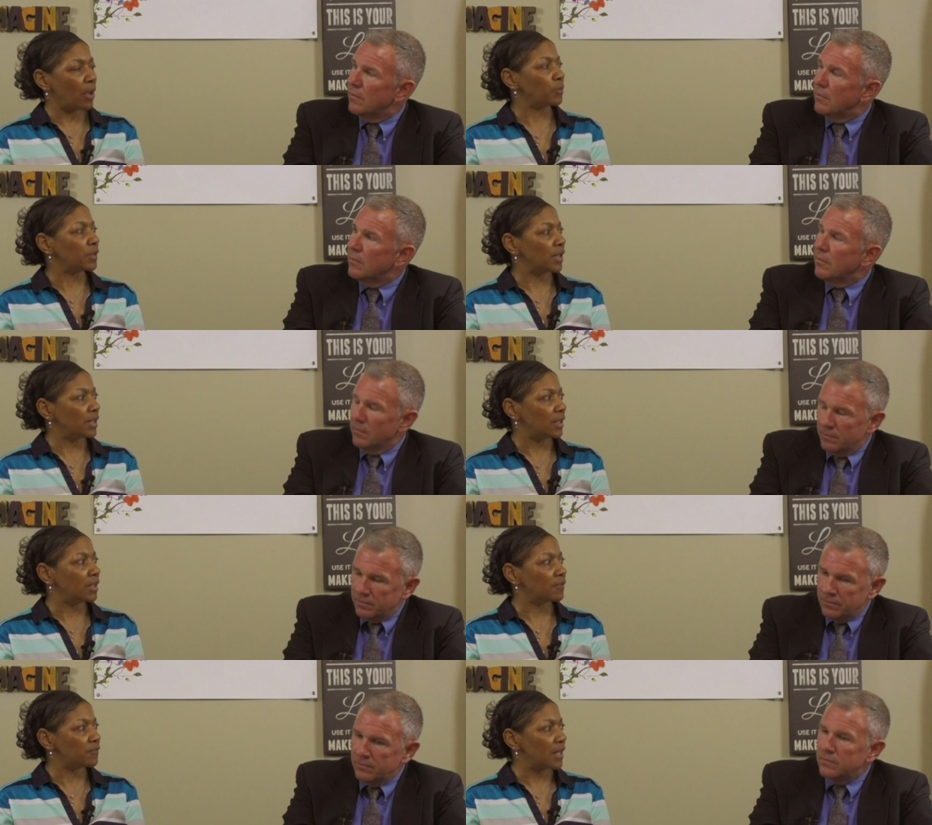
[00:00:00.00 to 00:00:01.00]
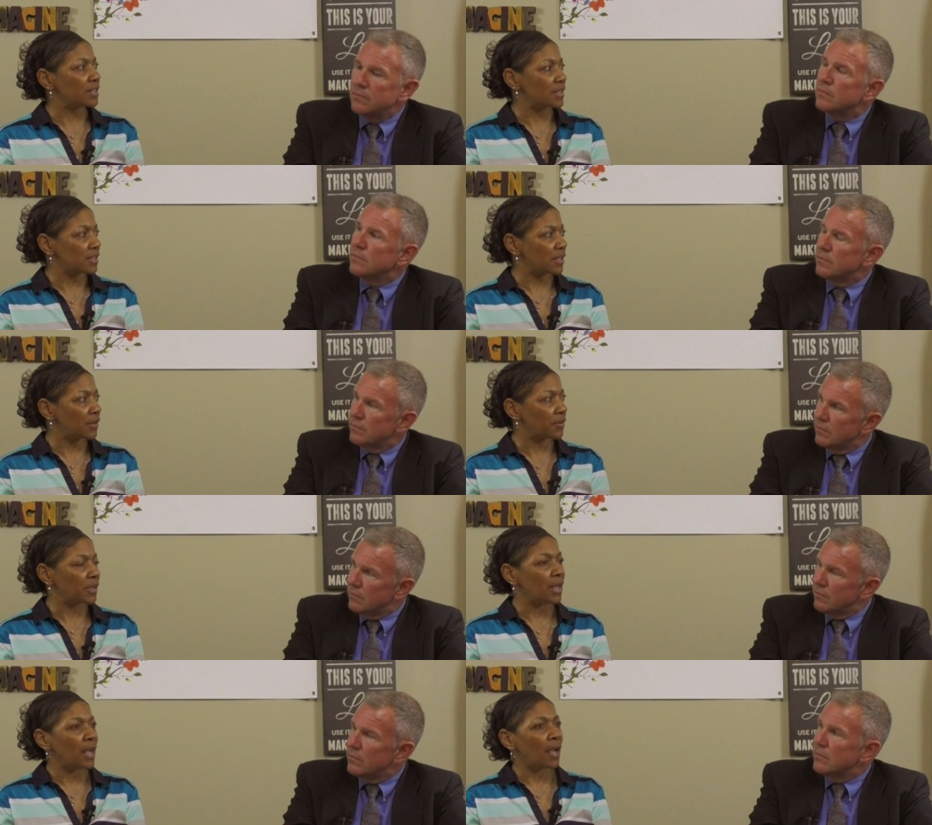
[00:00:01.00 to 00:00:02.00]
Speaker 1: the help that they need if
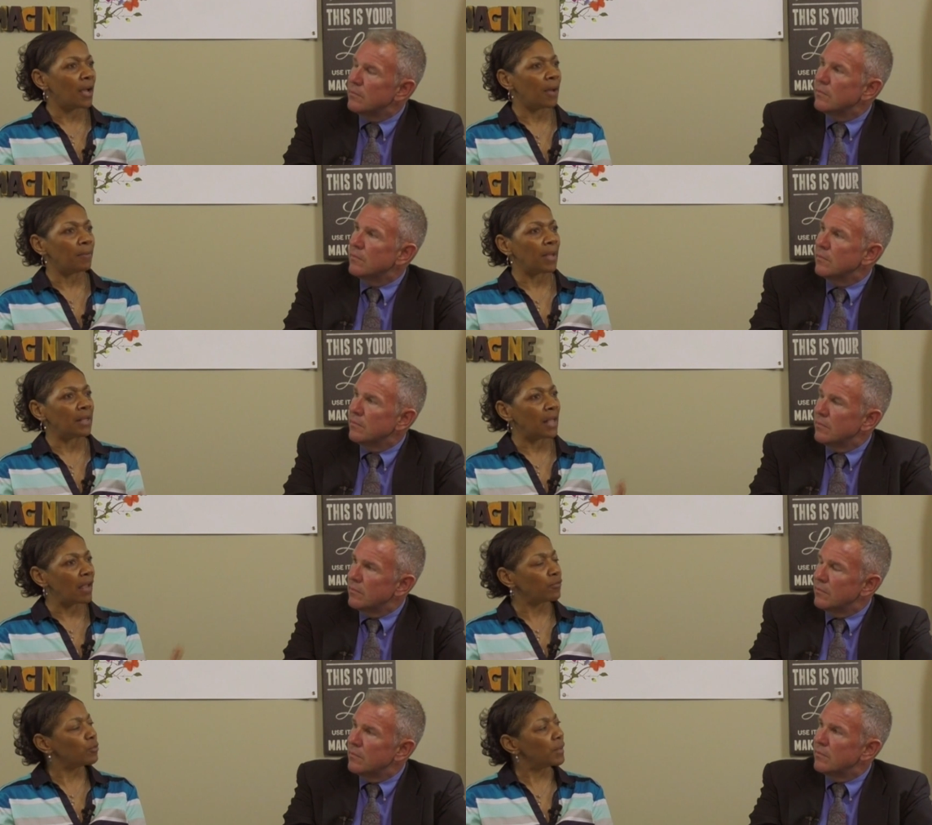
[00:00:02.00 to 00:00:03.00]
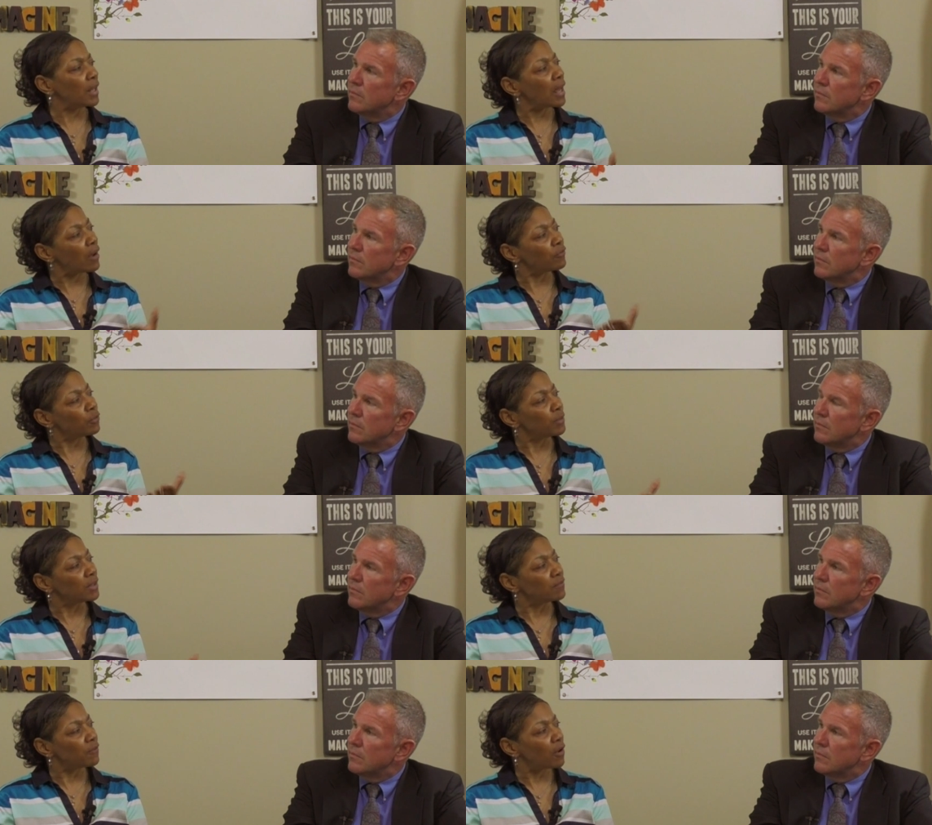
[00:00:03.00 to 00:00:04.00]
necessary. Um, and have you been, how have you
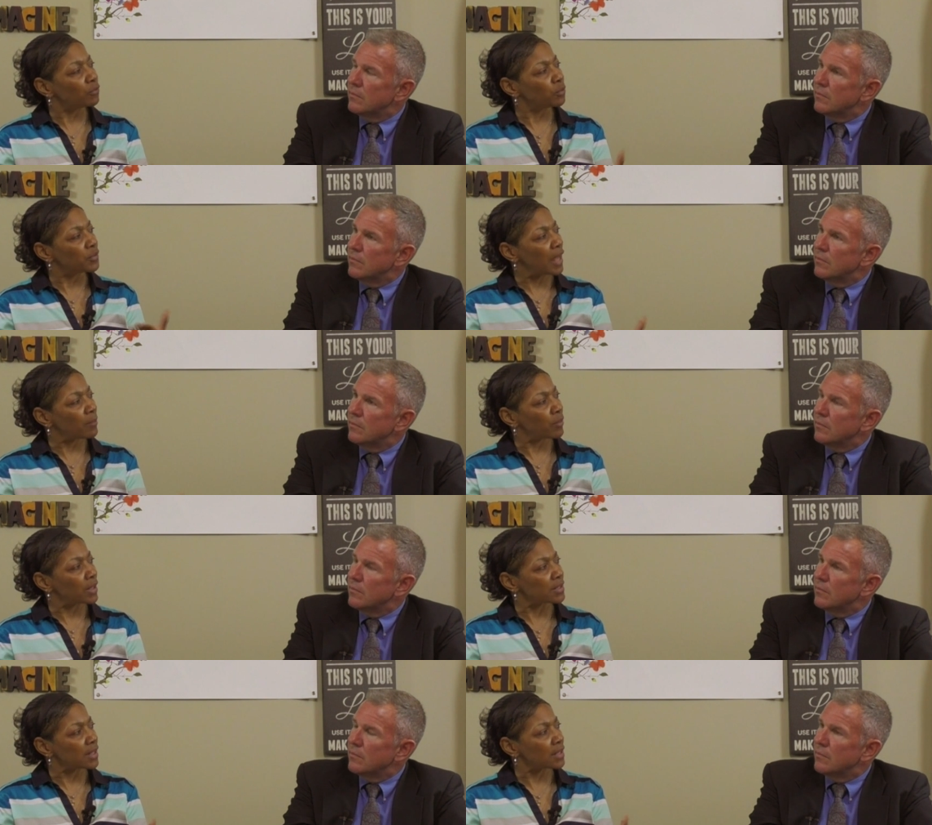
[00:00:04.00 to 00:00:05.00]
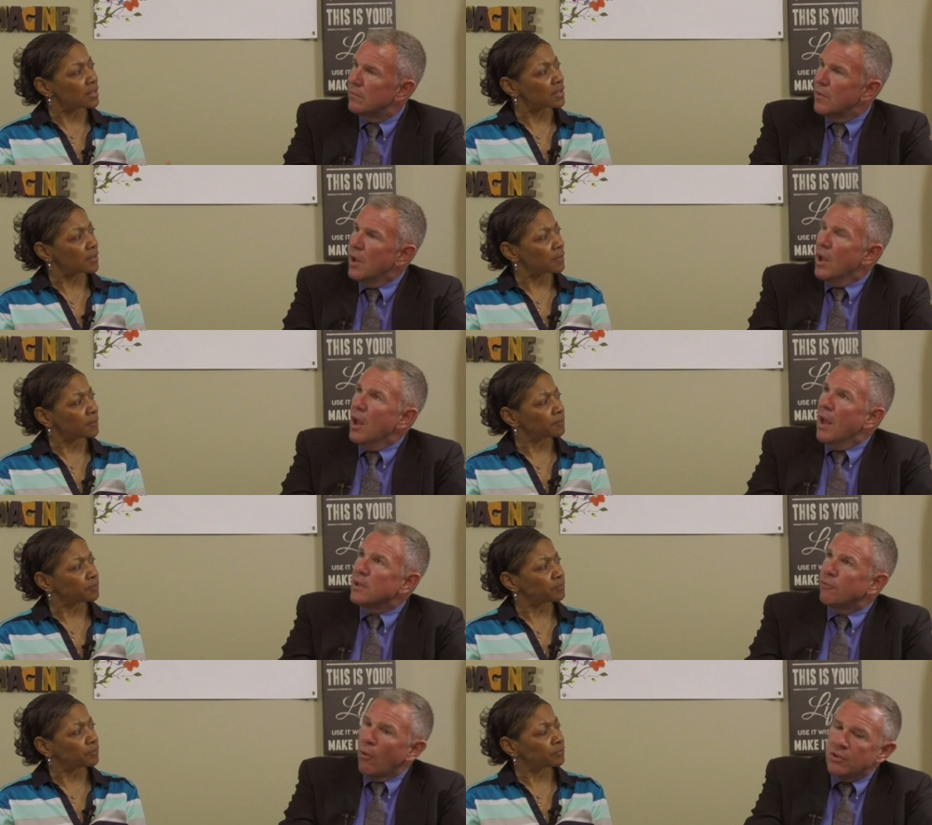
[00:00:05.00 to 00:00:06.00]
been involved with that process?
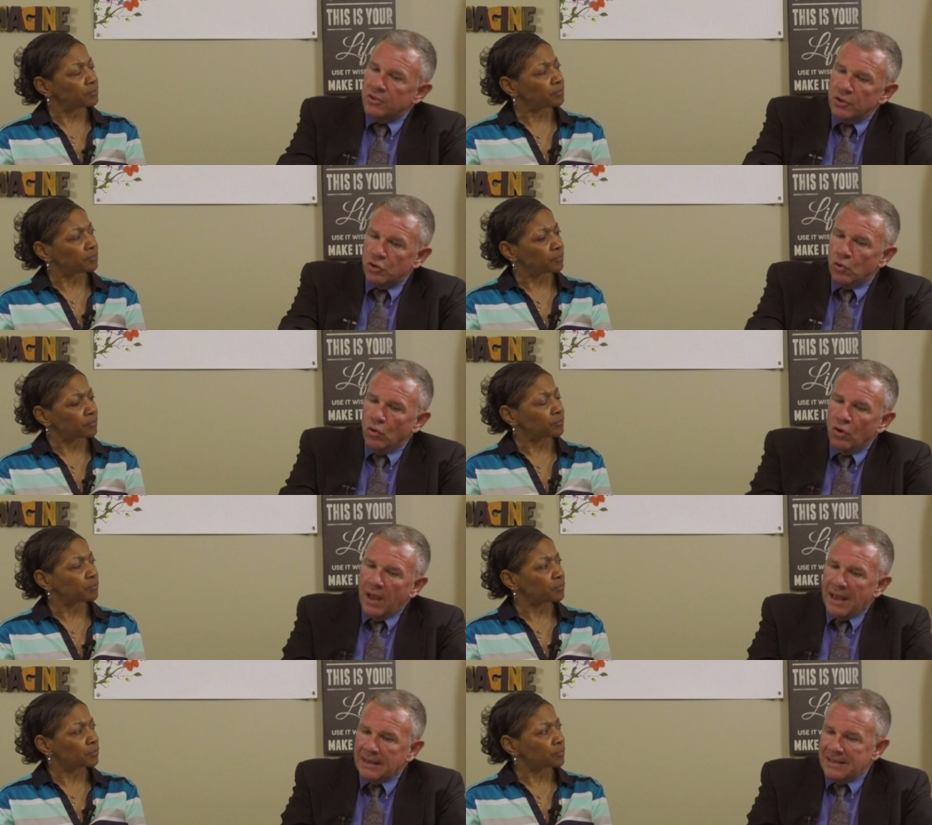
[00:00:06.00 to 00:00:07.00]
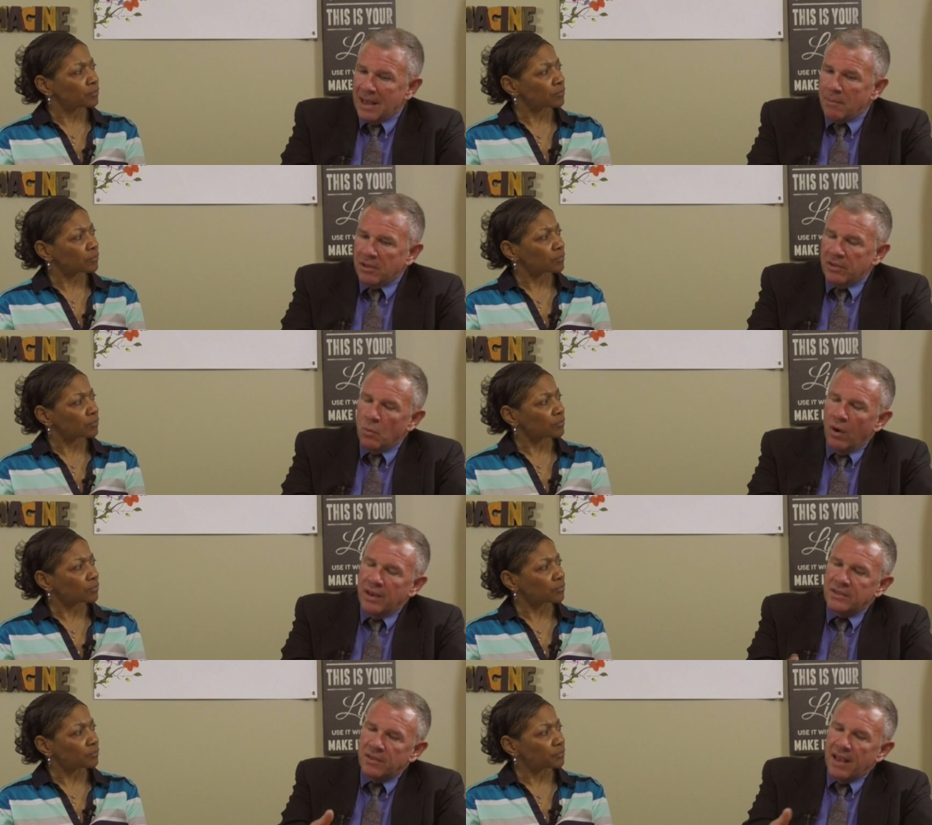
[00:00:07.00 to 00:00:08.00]
Speaker 2: As far as the school, academically
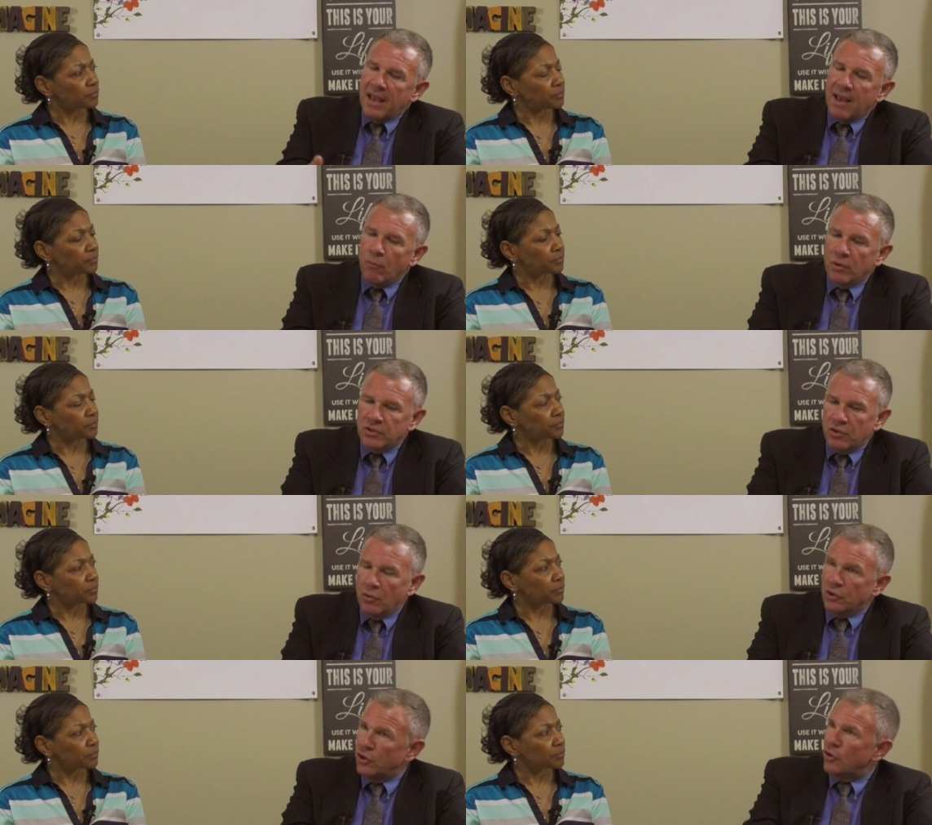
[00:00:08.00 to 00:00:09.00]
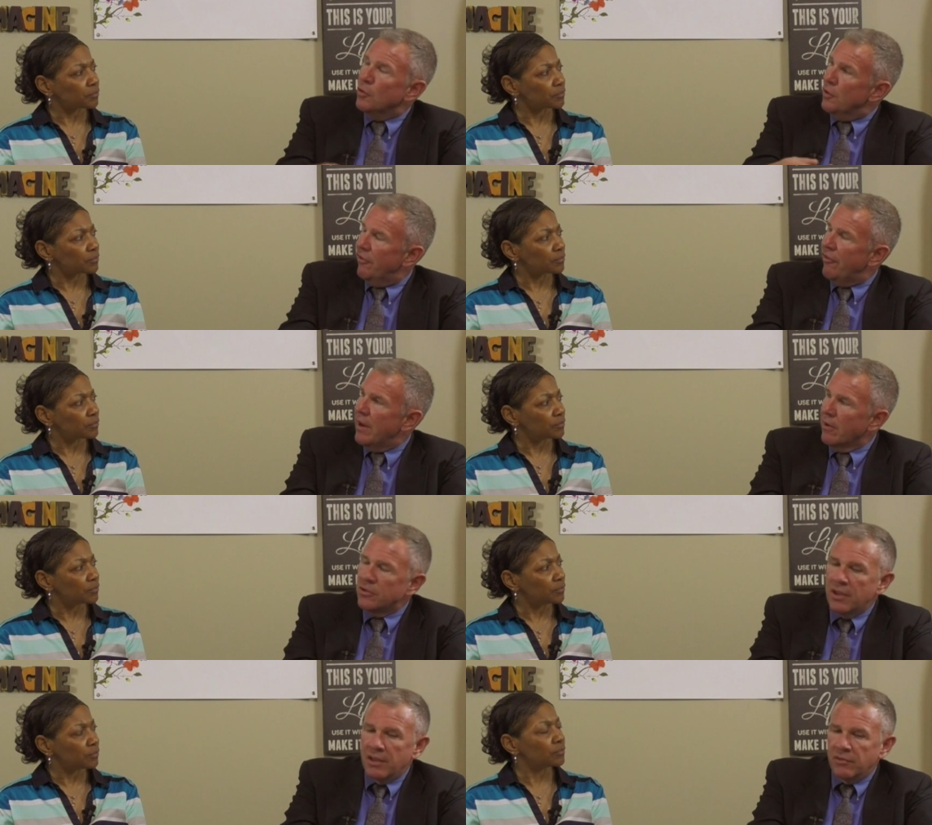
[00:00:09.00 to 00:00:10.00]
wise, they have what's known as student
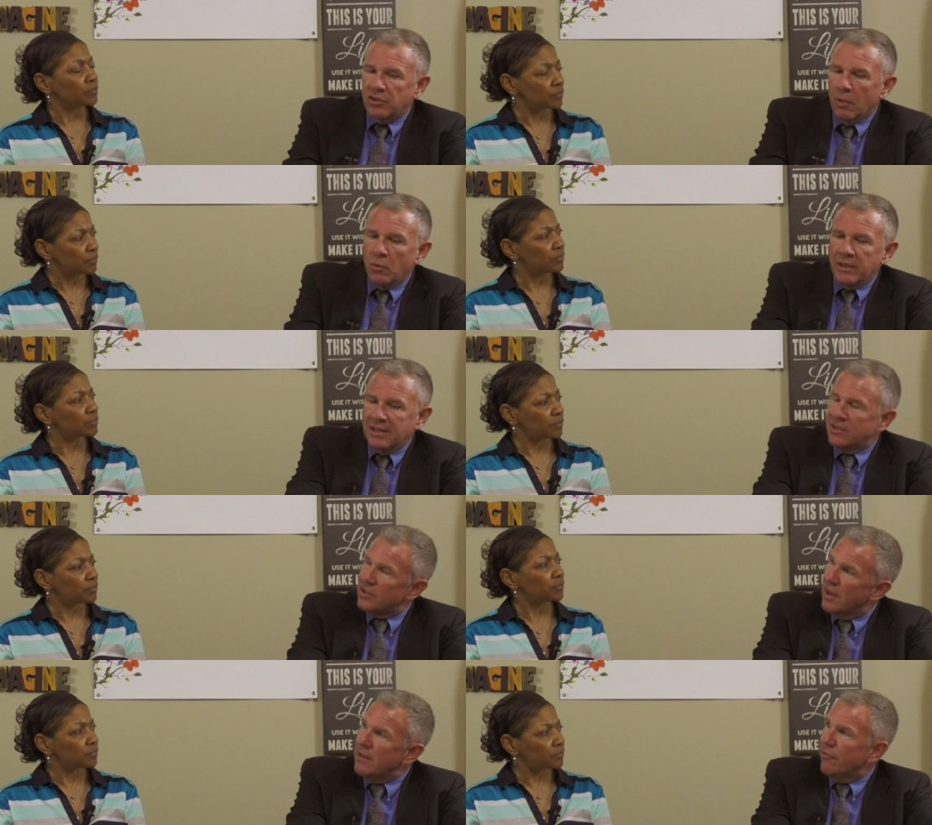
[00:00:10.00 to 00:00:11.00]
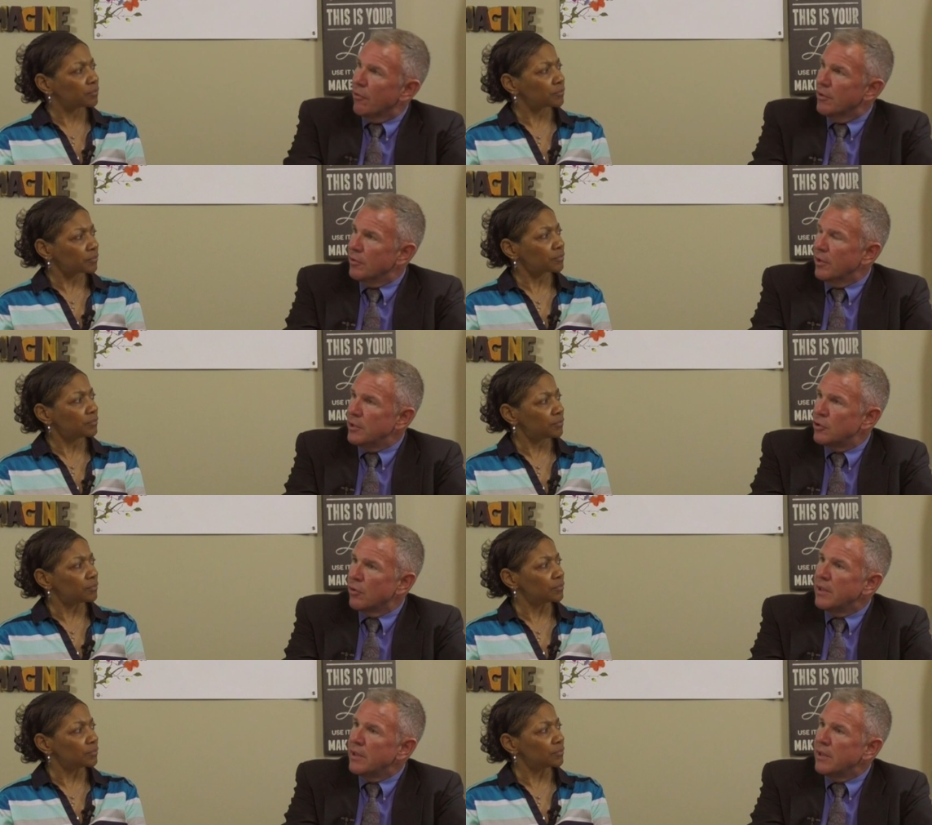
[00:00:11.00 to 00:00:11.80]
affairs. And if mm -hmm. someone gets cited for underage